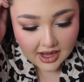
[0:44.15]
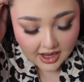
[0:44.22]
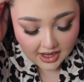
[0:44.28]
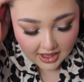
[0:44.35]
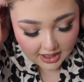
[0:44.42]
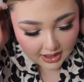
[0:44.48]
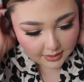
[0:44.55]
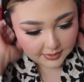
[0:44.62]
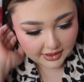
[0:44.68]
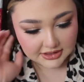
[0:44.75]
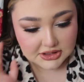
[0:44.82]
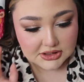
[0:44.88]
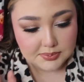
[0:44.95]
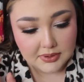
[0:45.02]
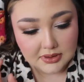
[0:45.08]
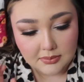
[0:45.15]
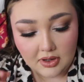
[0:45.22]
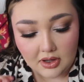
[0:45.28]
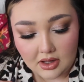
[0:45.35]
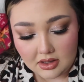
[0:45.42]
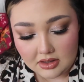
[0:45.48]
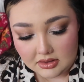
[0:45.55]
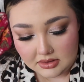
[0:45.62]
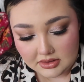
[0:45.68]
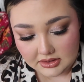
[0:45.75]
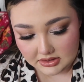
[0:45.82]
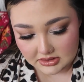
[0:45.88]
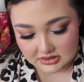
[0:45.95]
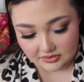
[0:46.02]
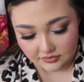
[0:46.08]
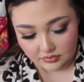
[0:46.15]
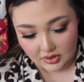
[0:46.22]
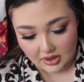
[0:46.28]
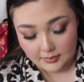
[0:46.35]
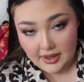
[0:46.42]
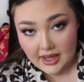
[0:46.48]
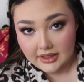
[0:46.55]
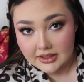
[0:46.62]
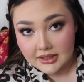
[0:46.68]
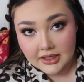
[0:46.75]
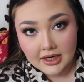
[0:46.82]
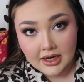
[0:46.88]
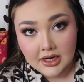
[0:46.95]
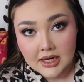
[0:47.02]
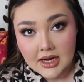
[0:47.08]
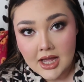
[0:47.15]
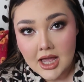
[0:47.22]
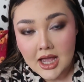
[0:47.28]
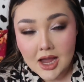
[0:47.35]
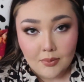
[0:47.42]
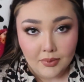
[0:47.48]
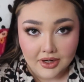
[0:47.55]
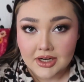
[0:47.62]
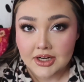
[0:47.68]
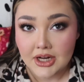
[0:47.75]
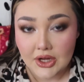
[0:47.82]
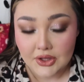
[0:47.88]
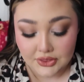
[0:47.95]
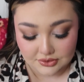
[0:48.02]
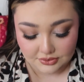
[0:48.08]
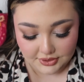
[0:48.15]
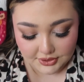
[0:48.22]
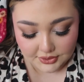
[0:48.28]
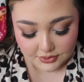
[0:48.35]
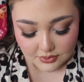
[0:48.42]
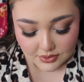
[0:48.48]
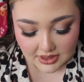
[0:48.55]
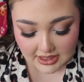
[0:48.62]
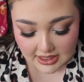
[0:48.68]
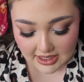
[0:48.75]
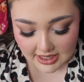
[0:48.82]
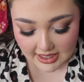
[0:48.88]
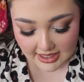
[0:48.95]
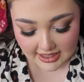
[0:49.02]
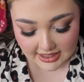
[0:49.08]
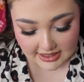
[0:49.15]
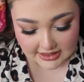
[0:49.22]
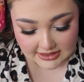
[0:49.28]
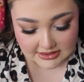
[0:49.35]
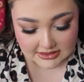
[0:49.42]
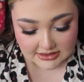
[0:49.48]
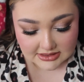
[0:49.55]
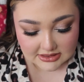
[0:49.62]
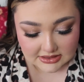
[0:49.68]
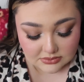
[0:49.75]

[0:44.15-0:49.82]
I just put them all in a Sephora bag here, and we're gonna go through and